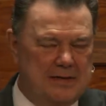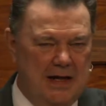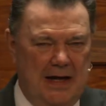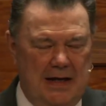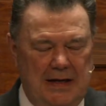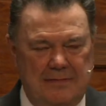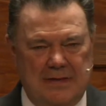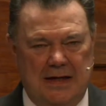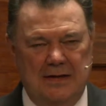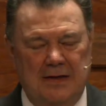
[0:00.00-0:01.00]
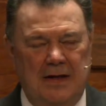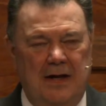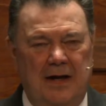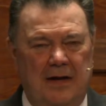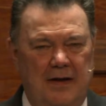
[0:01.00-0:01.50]
saved.
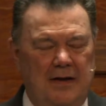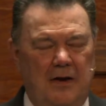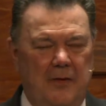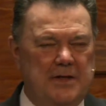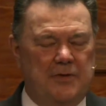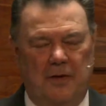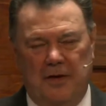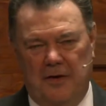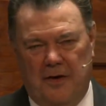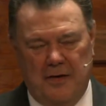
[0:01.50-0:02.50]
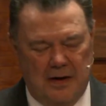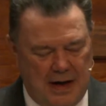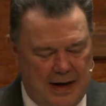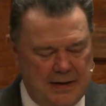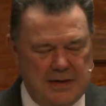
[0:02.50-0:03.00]
Hear, O Israel, the Lord our
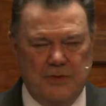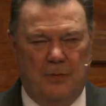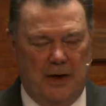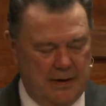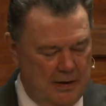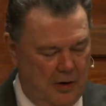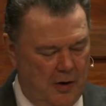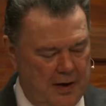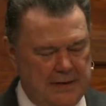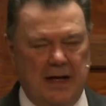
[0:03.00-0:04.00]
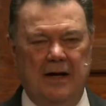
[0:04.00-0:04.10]
God is one Lord.